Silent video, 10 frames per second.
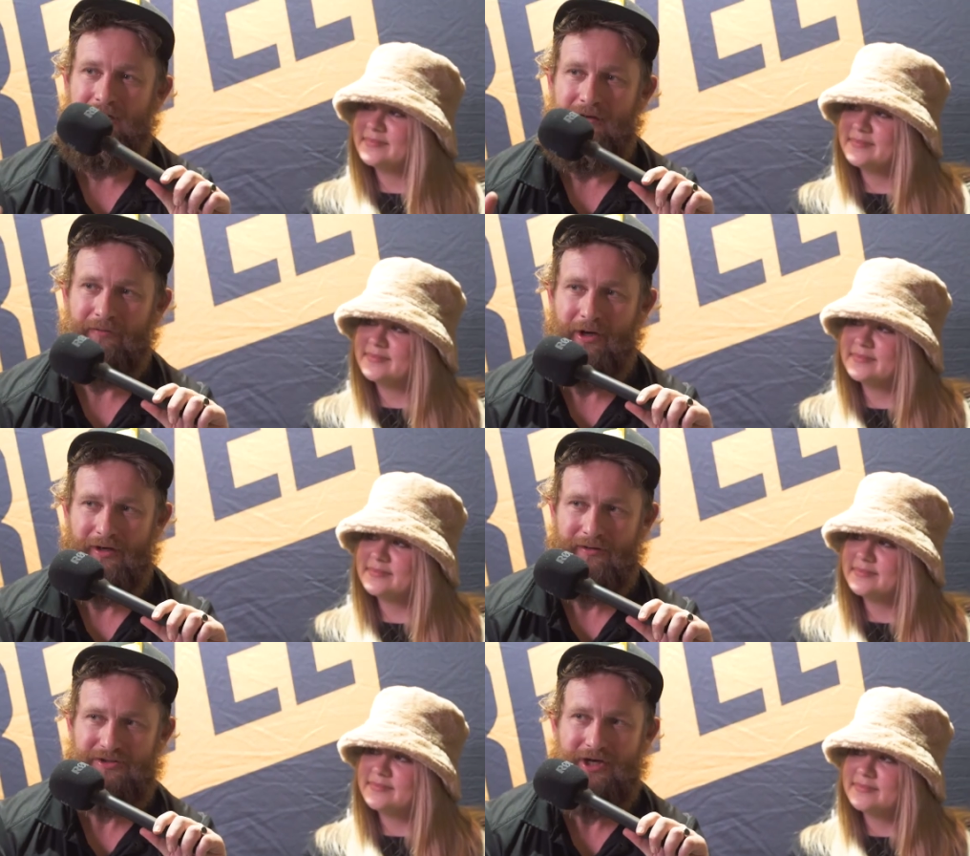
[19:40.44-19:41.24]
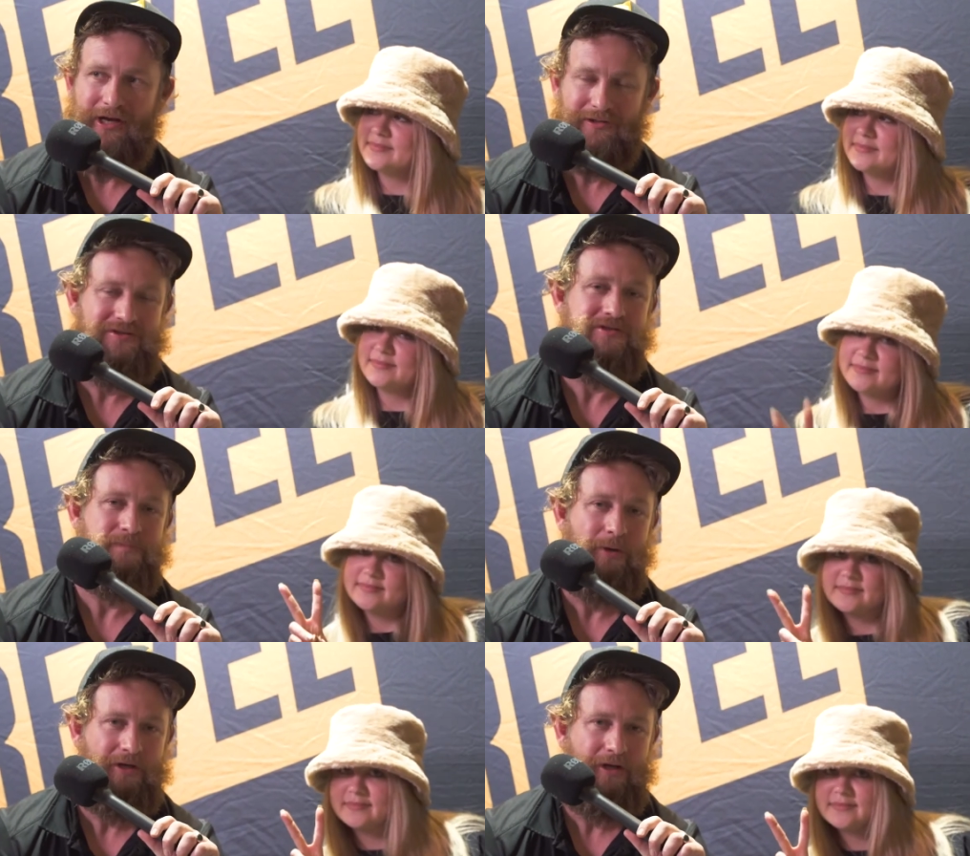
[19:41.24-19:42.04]
Speaker 1: if we don't get the chance to
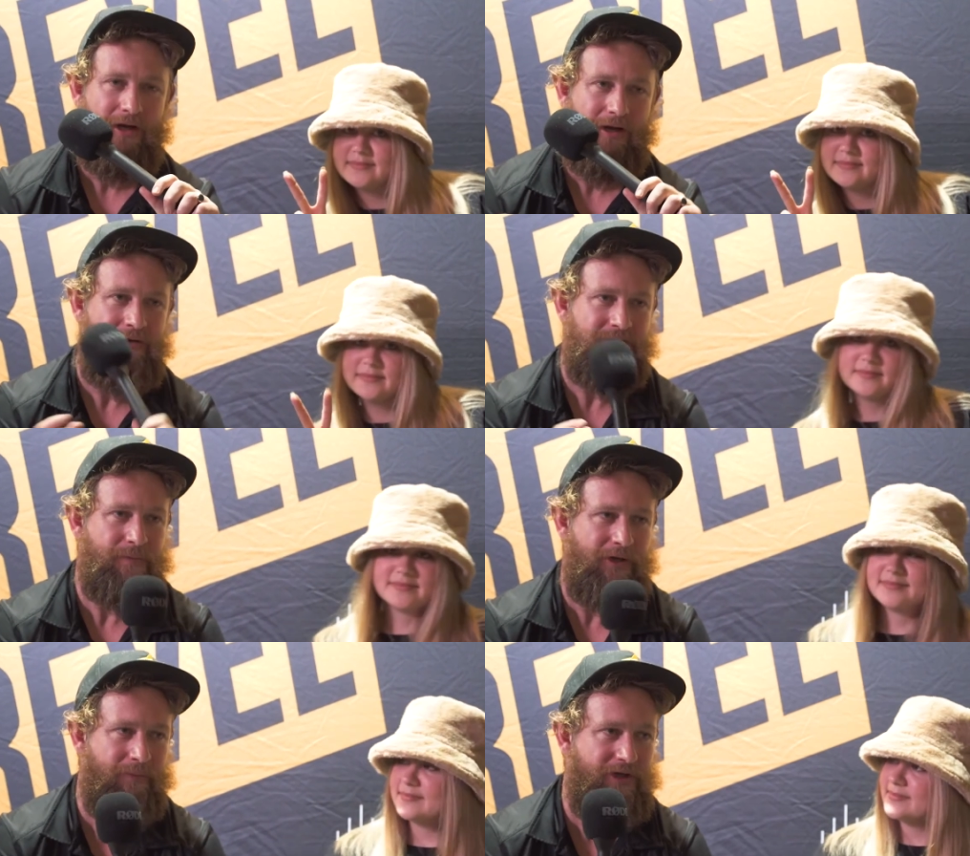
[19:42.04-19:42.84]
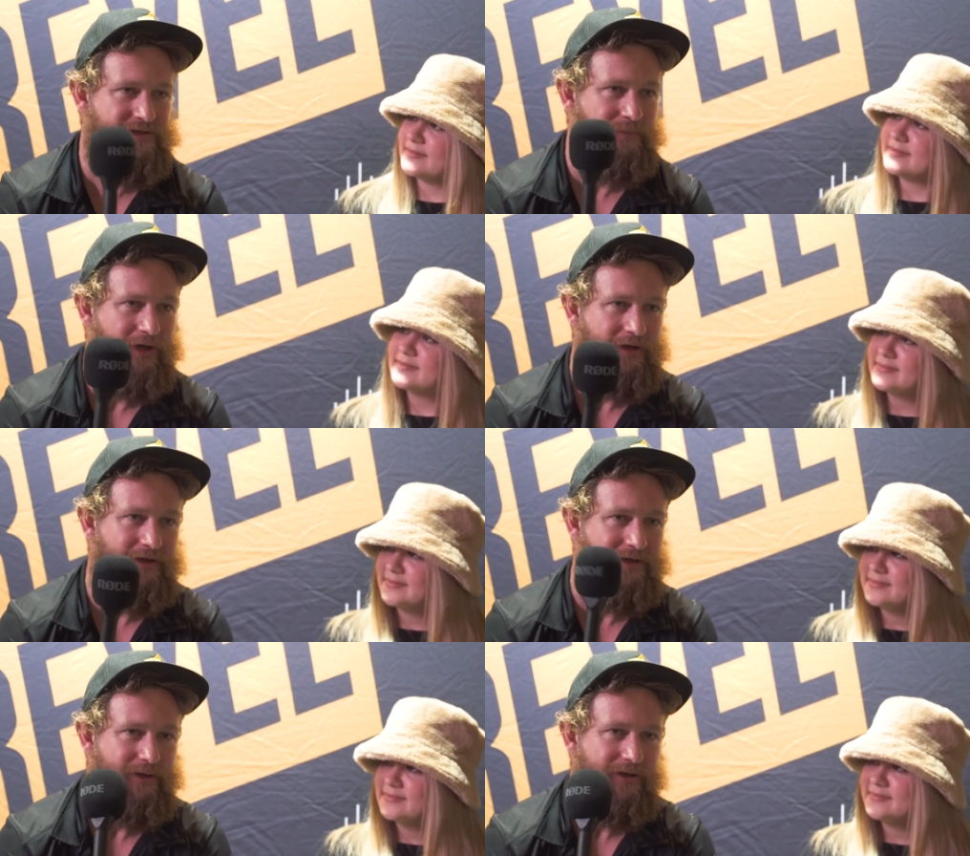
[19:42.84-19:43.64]
speak again, it's been amazing being
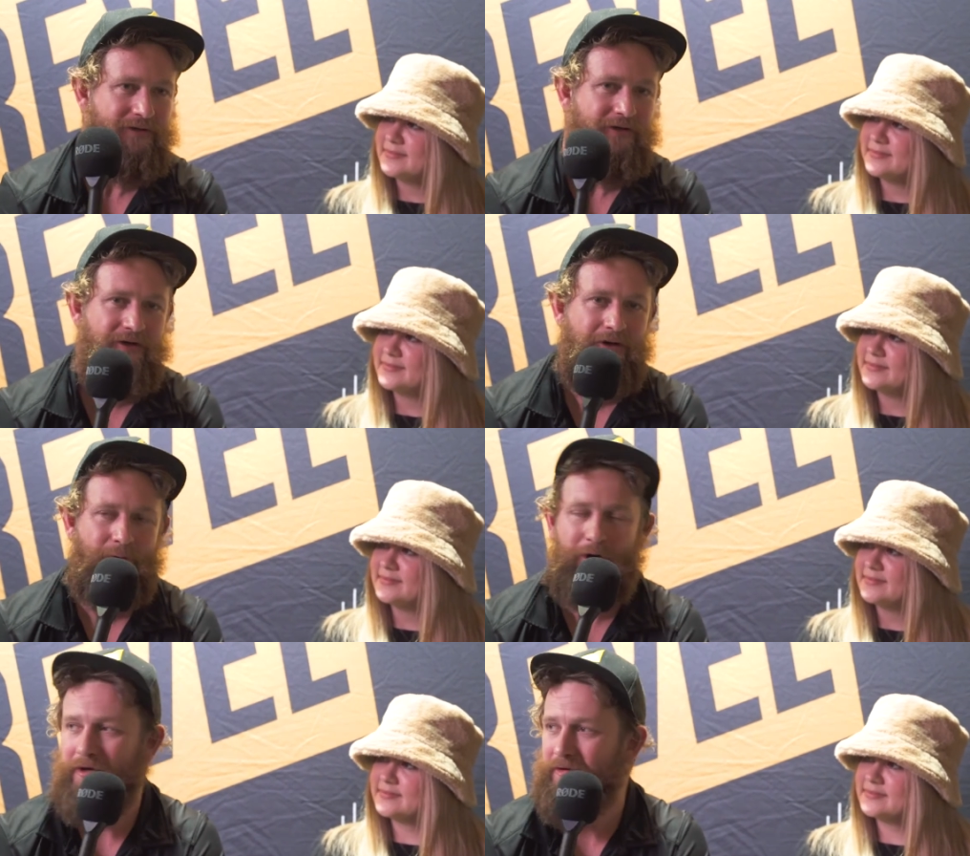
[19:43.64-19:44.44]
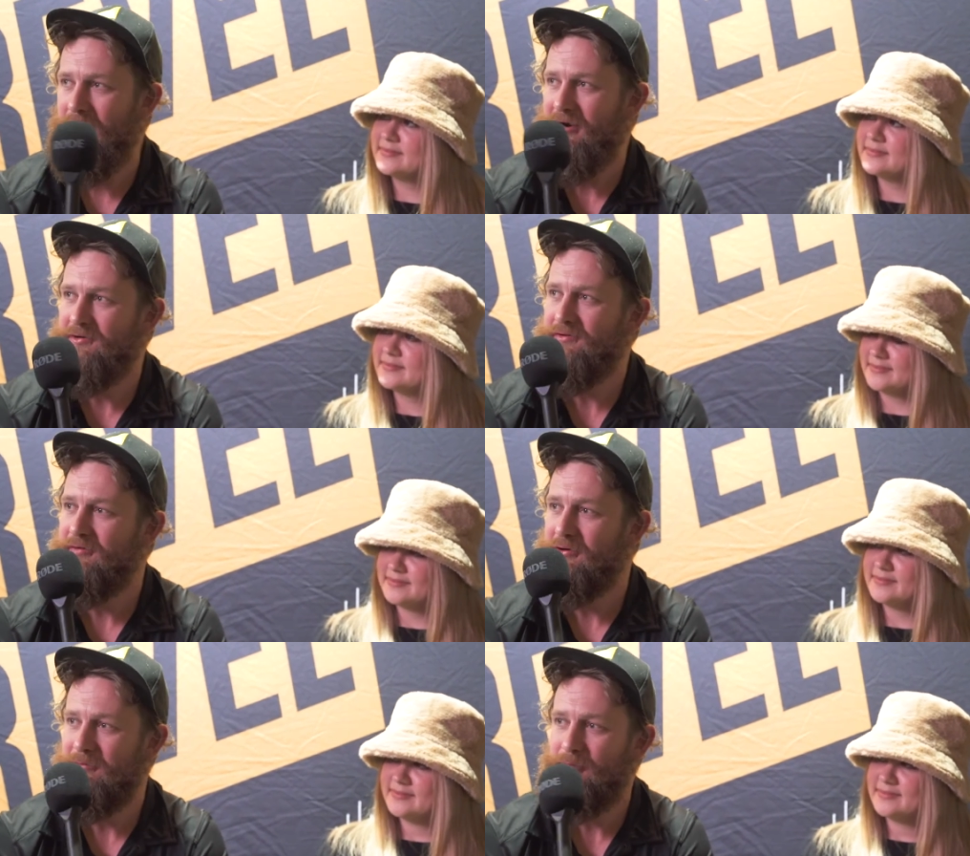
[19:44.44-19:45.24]
here, walking around,
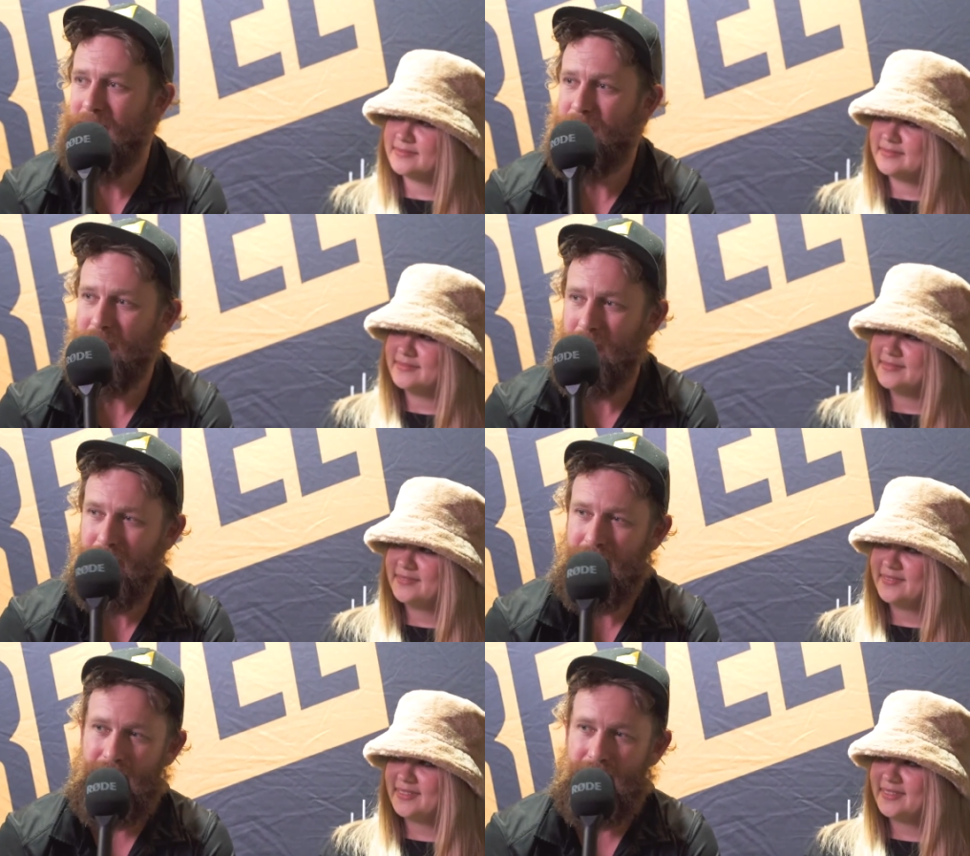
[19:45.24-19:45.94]
interviewing people.